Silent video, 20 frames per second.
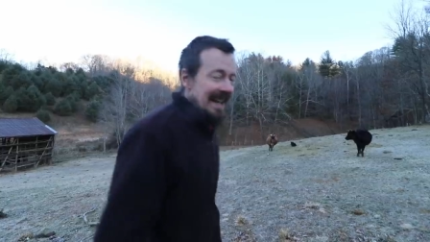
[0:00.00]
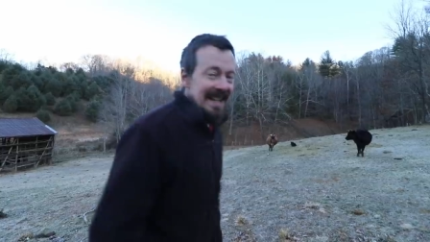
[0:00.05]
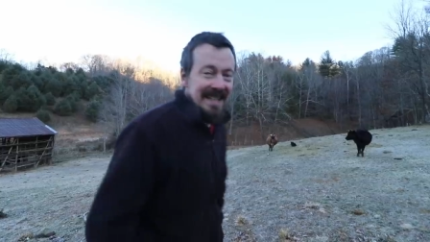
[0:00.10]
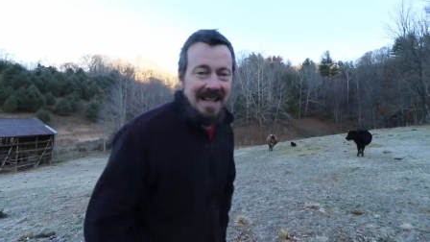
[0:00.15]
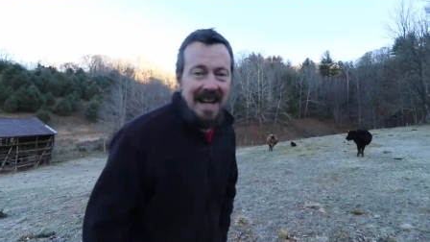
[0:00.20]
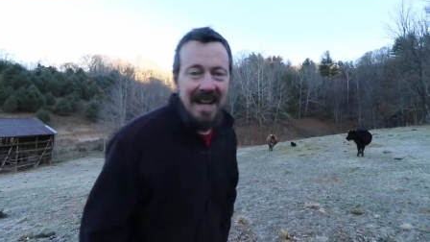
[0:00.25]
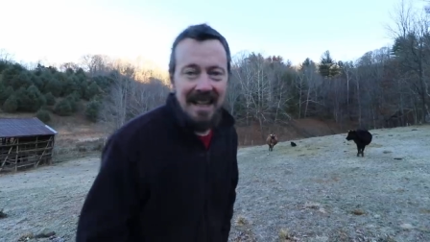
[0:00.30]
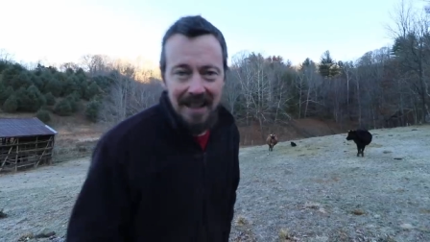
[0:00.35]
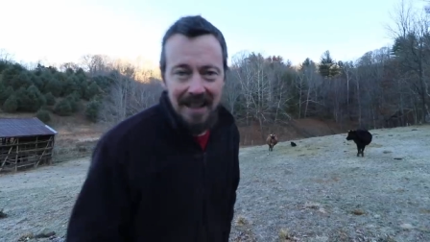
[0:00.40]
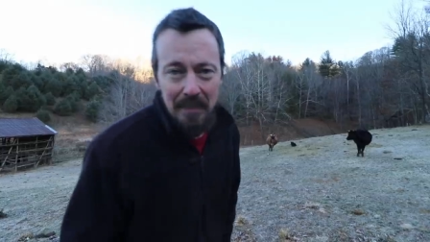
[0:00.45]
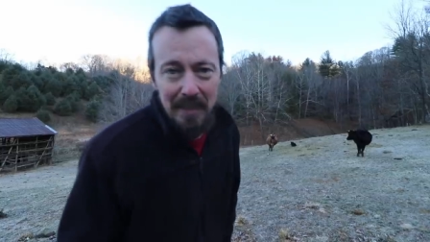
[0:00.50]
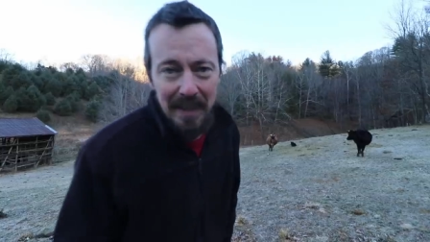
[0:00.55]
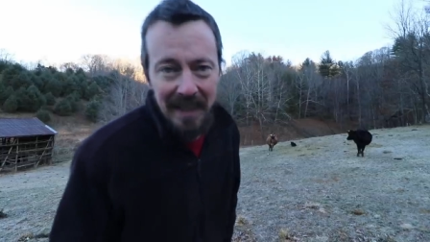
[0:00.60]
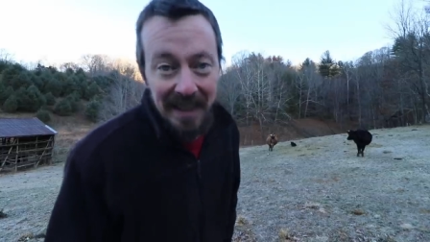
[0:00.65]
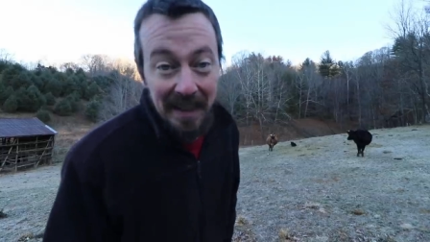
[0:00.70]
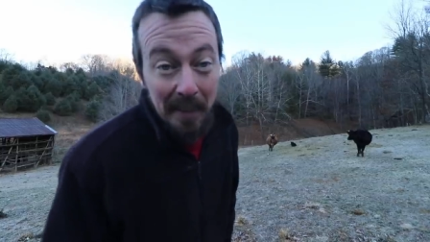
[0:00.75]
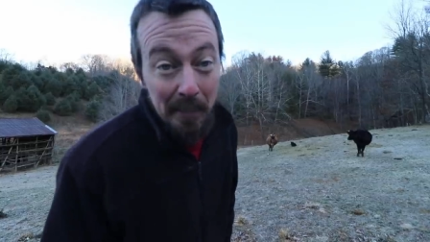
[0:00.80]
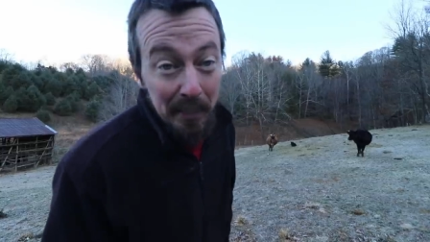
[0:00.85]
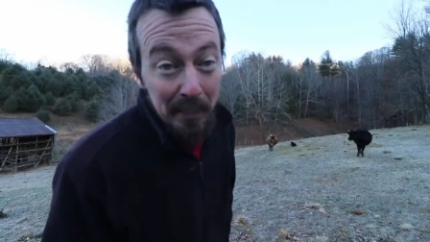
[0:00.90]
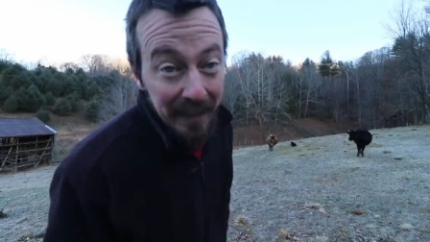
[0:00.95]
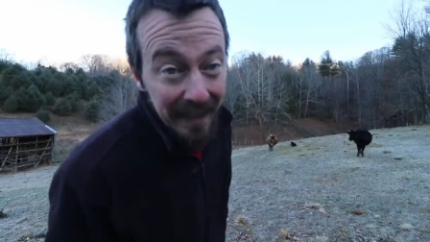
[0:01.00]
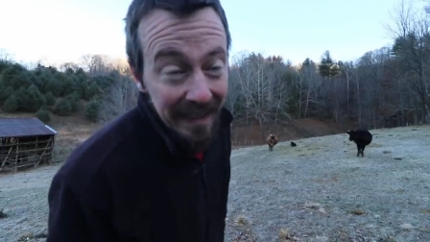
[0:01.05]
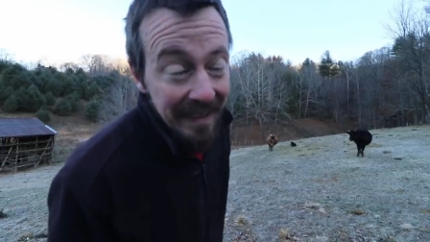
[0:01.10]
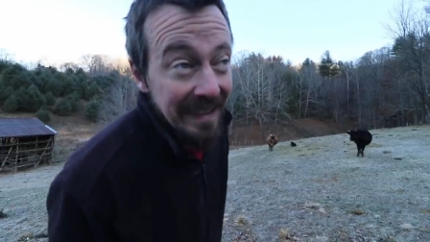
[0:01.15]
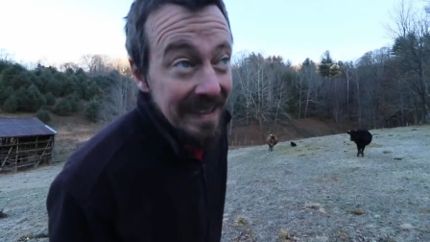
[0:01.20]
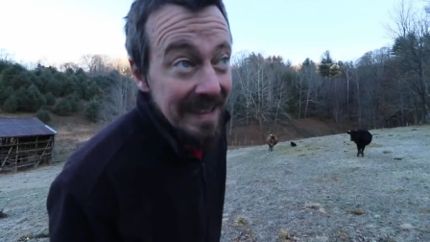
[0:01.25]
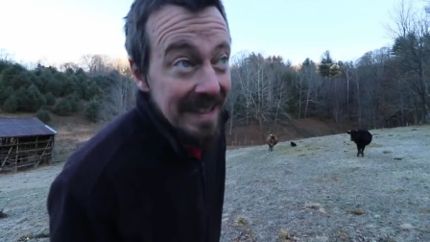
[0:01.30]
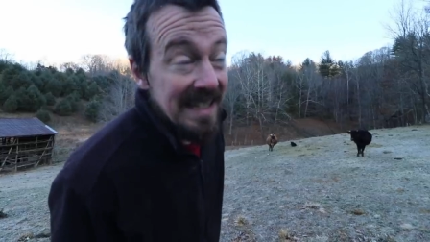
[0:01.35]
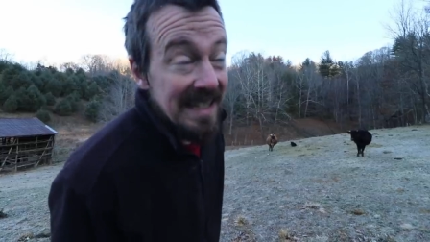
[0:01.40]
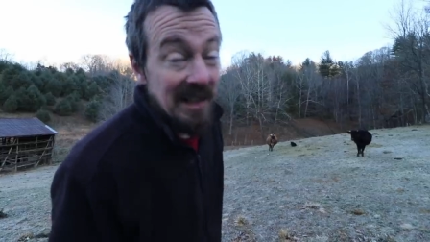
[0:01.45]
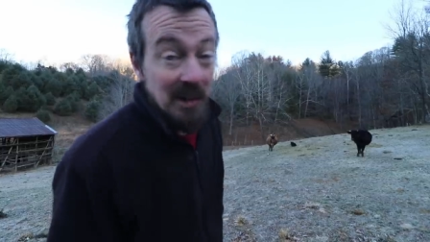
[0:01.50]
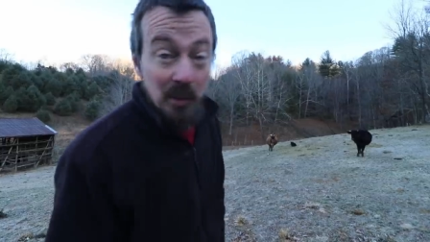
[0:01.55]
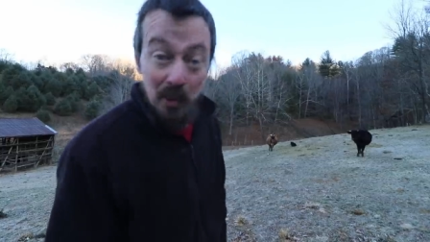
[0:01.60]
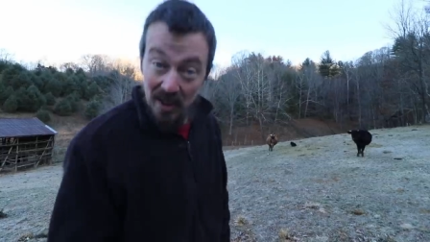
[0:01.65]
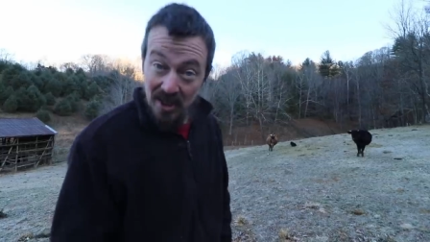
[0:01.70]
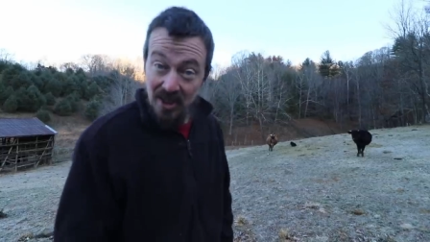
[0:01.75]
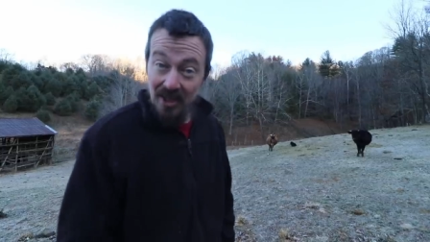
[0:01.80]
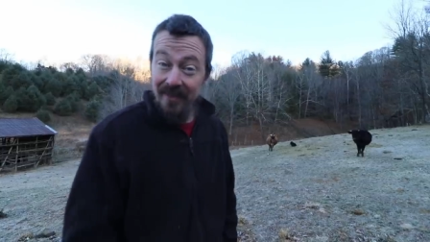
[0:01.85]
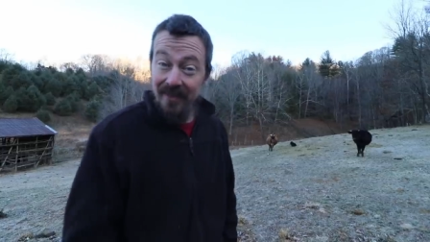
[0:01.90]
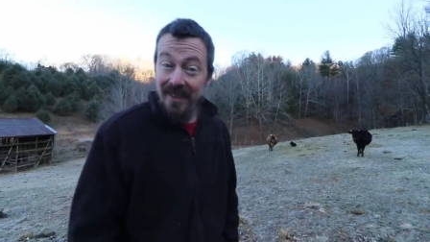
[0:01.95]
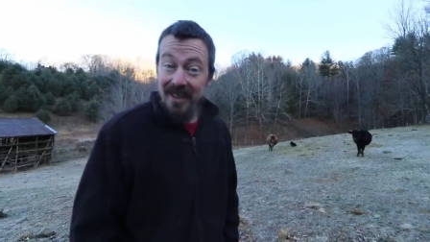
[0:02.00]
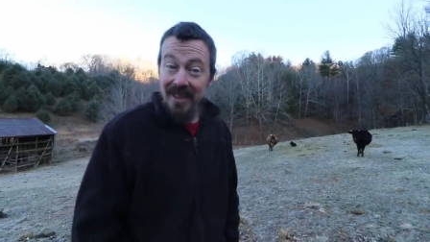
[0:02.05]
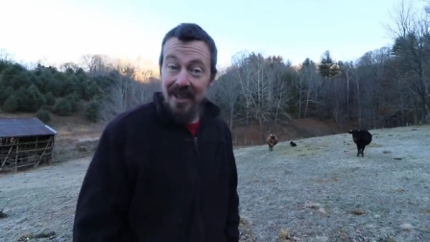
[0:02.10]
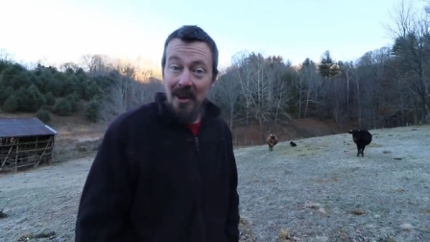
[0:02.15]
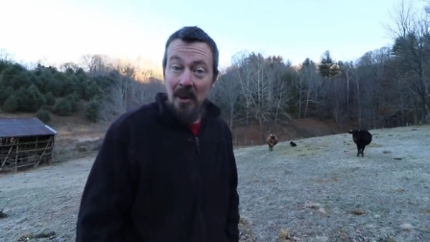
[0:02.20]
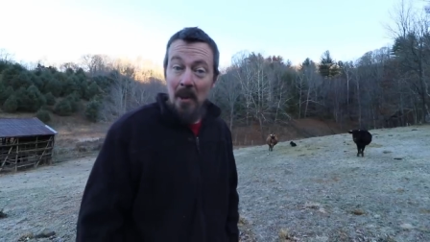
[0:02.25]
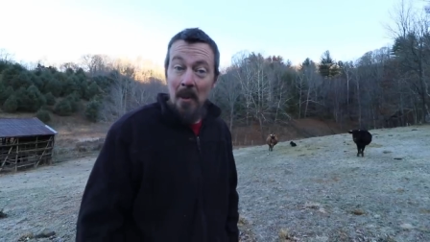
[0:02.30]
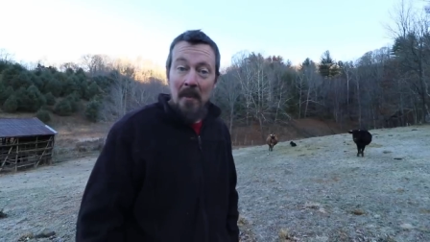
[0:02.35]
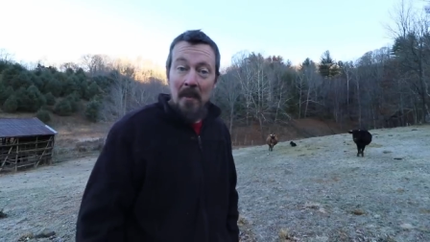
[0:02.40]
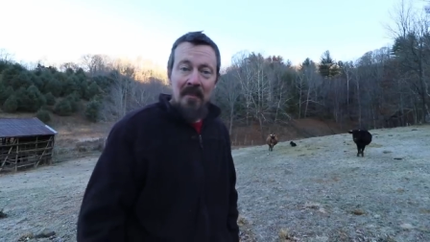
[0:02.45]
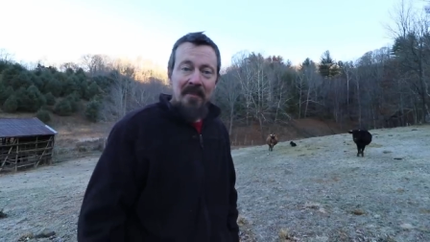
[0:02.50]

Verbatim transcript: It's not going to be a completely sequential video.